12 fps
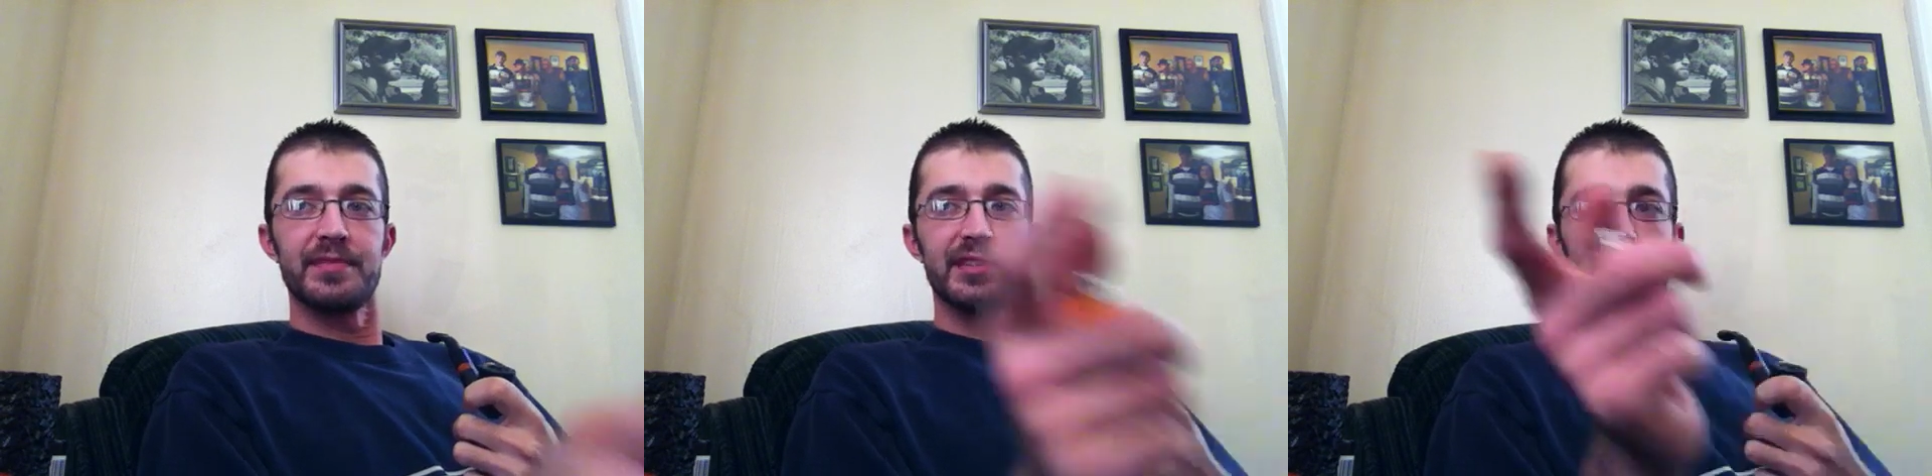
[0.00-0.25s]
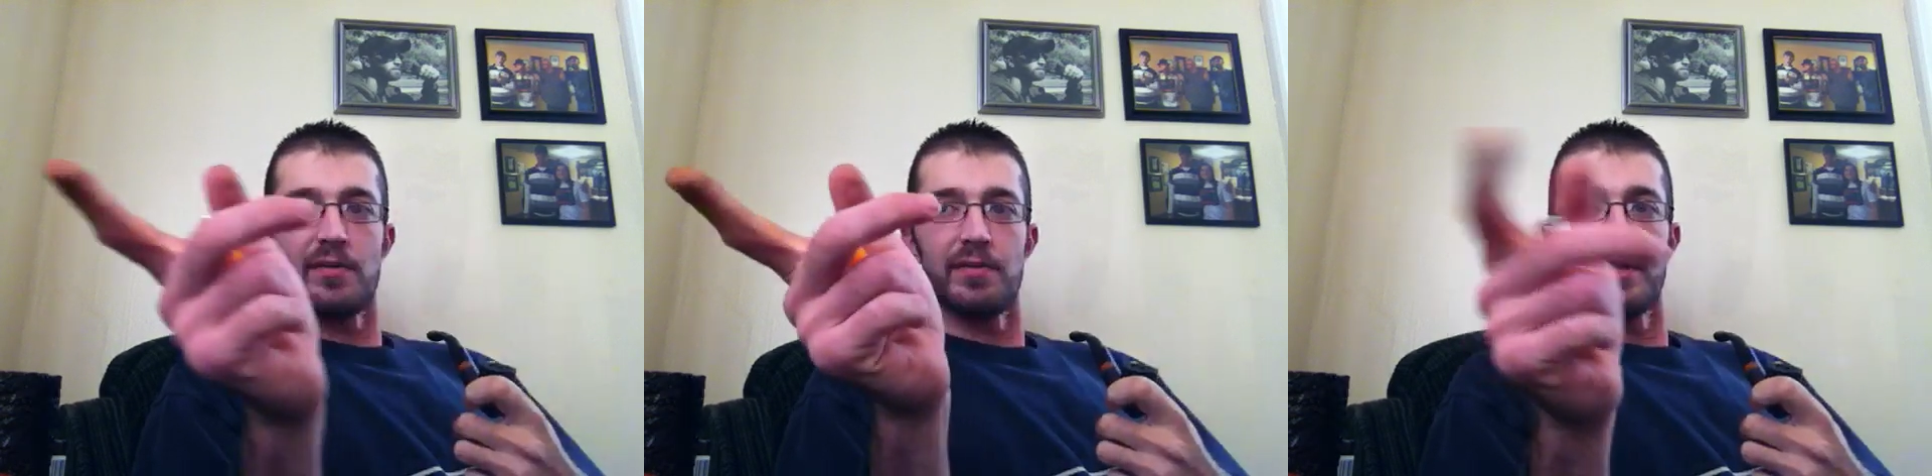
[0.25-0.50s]

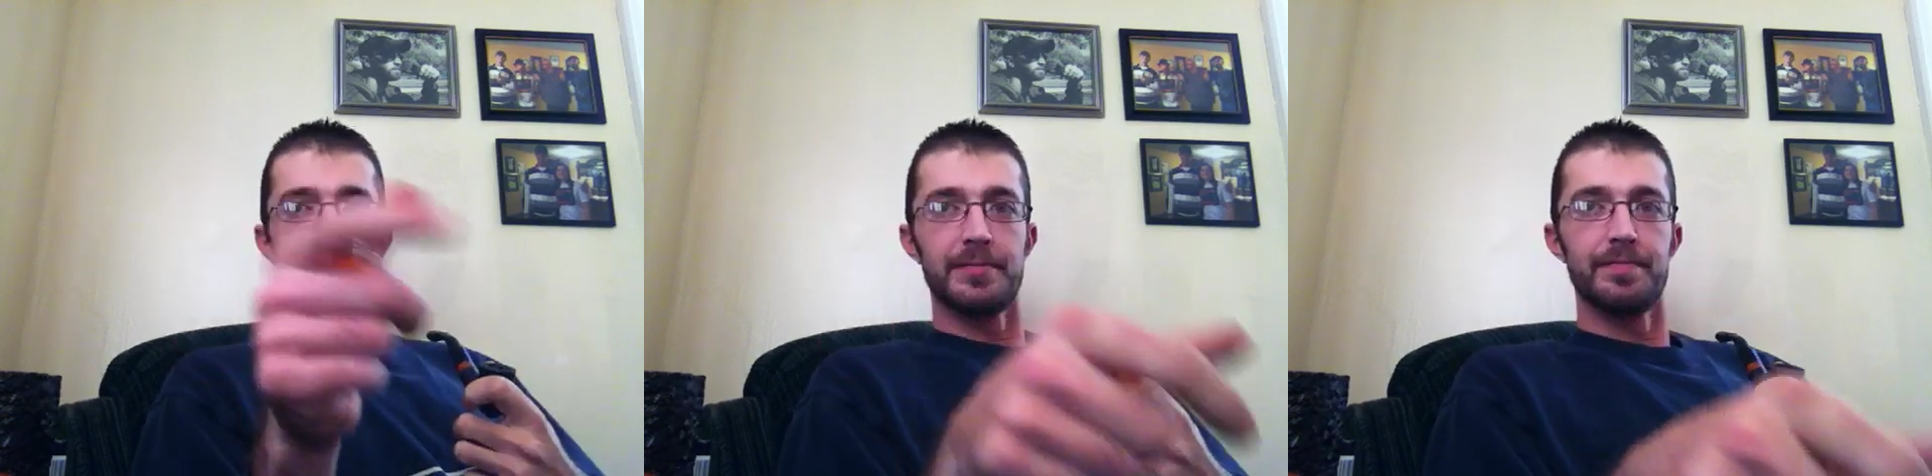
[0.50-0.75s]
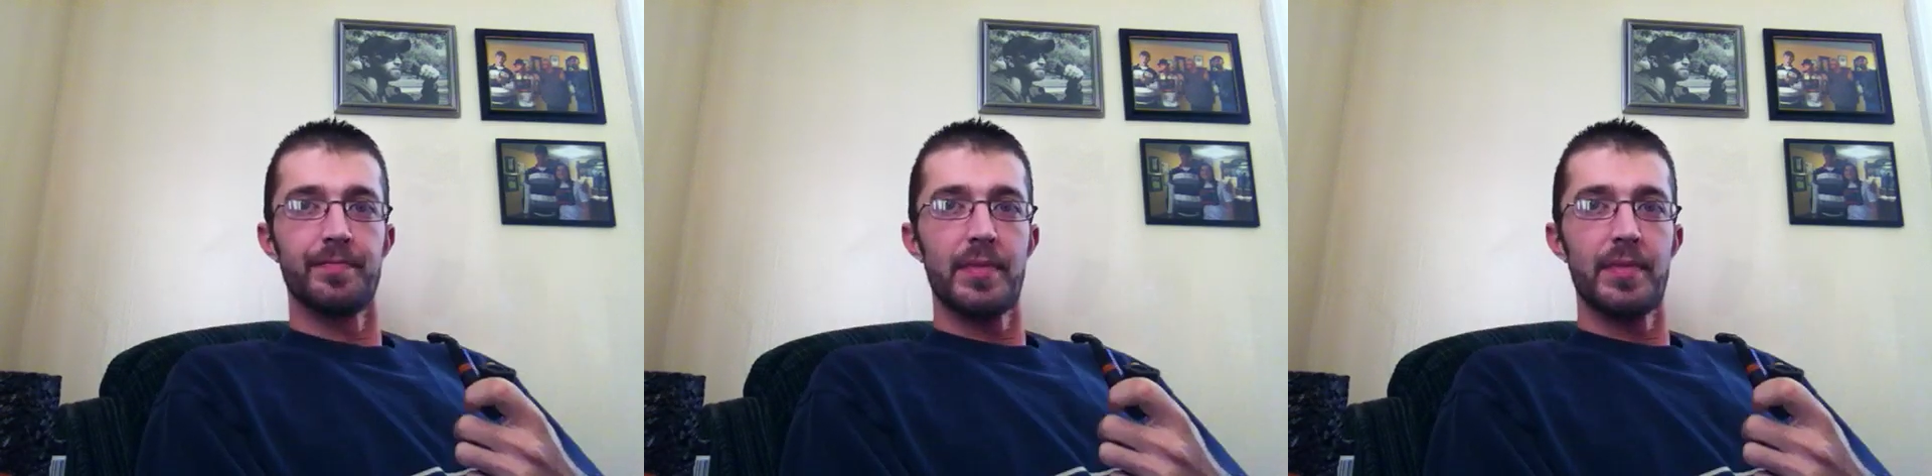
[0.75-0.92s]
It's over there.